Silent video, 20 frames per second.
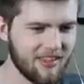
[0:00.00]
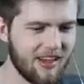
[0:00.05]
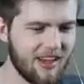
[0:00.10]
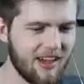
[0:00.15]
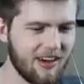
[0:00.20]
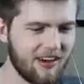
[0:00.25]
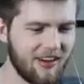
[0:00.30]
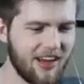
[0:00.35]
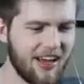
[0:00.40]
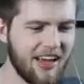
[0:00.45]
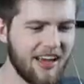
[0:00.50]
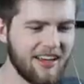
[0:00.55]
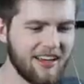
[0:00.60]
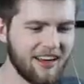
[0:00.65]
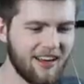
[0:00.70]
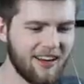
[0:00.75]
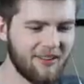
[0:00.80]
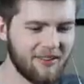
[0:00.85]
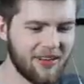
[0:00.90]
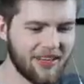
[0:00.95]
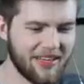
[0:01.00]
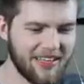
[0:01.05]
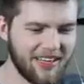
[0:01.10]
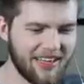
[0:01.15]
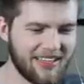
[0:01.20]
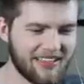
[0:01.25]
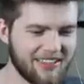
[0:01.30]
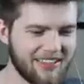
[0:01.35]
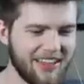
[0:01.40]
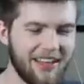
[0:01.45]
All right. Oh my
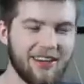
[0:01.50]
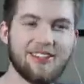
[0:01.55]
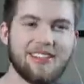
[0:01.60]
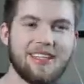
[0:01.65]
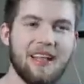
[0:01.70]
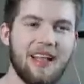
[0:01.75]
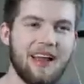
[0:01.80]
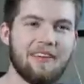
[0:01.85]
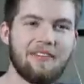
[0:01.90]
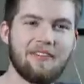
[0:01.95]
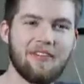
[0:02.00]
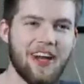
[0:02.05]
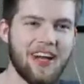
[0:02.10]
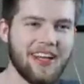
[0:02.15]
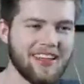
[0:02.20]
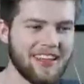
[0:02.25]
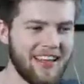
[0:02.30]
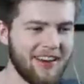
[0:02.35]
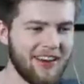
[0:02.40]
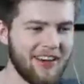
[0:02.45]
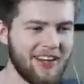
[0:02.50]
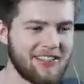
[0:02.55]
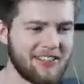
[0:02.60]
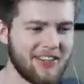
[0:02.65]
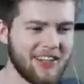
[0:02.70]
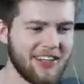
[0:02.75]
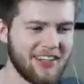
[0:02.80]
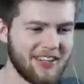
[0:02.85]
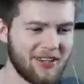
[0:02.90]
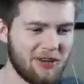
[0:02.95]
God, dude, that was a lot of fun. That was
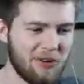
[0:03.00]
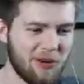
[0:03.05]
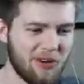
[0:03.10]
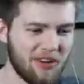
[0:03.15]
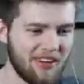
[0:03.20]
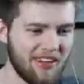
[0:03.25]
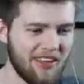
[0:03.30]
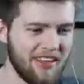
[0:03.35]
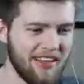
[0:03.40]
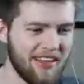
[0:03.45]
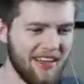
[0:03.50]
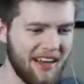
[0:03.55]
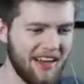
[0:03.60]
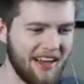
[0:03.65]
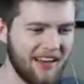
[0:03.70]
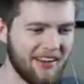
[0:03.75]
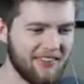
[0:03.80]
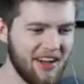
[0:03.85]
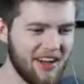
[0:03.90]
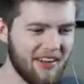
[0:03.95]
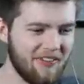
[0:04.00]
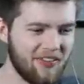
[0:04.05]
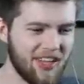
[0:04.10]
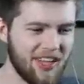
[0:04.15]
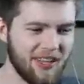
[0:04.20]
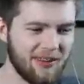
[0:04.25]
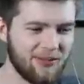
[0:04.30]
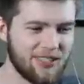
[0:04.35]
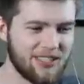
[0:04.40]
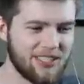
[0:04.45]
really cool. Um, I feel
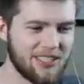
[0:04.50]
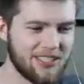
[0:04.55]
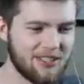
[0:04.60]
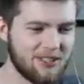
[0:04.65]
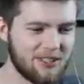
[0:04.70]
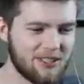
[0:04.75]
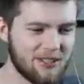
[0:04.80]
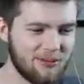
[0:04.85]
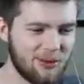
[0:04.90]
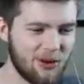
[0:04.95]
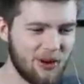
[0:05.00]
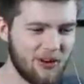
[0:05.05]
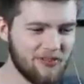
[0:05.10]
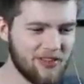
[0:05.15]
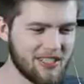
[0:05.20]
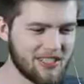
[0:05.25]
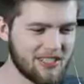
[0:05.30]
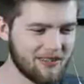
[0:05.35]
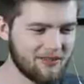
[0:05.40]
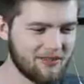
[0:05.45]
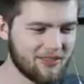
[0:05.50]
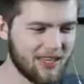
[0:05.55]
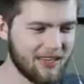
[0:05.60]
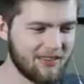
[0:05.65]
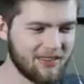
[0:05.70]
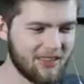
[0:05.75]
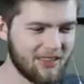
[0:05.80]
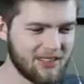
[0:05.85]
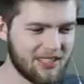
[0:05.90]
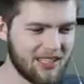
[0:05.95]
like we should do some more of this
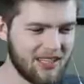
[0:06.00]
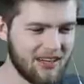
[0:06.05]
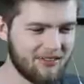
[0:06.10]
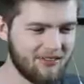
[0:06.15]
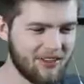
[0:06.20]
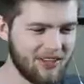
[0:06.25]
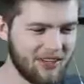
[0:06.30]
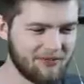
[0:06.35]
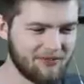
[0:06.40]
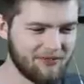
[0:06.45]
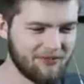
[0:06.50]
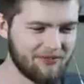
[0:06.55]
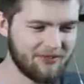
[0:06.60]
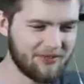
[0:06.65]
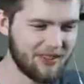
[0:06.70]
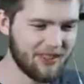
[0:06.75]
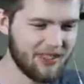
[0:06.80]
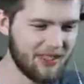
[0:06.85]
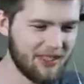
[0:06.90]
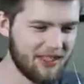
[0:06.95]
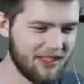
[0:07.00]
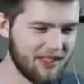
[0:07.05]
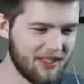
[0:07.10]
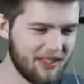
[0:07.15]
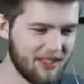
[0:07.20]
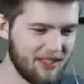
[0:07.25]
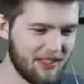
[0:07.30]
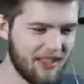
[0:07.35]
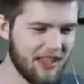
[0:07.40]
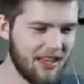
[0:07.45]
sometime. That was a lot of fun. Oh, that'd be
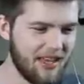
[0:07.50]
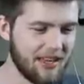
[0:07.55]
great.